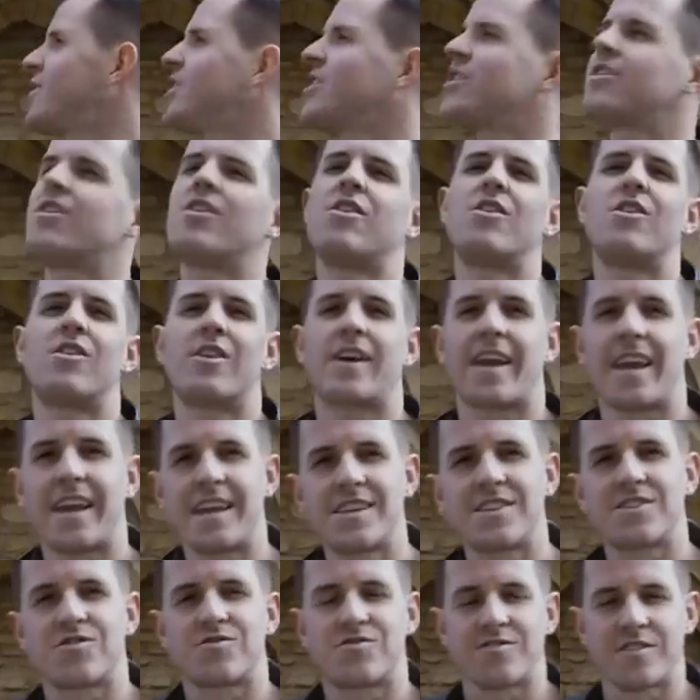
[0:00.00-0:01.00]
a long
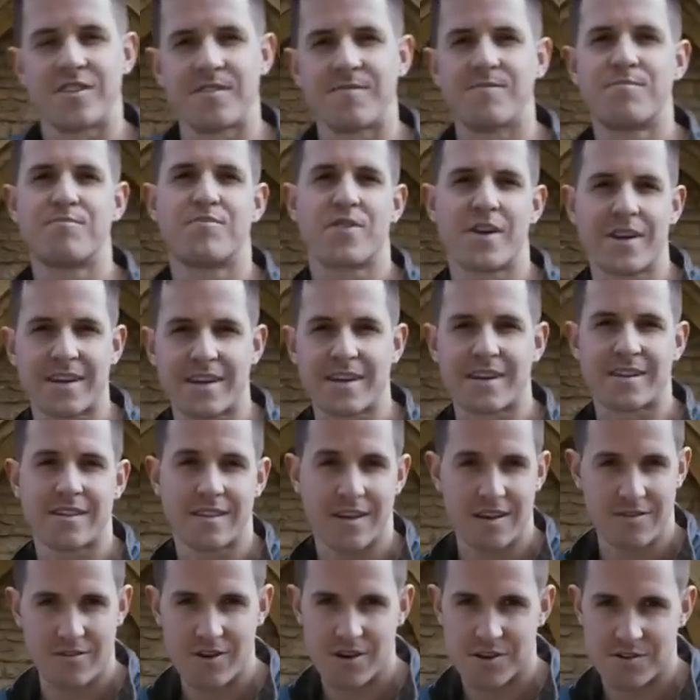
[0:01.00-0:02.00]
history of
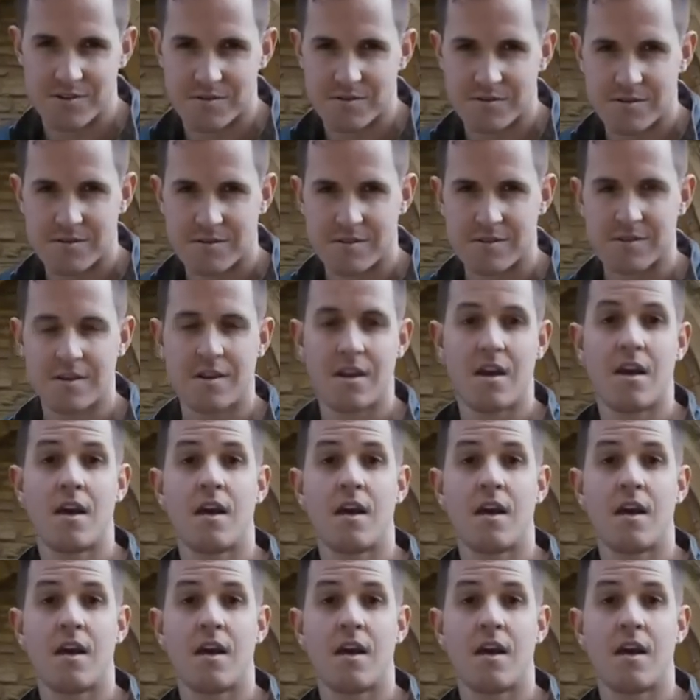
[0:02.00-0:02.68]
breaking their oaths.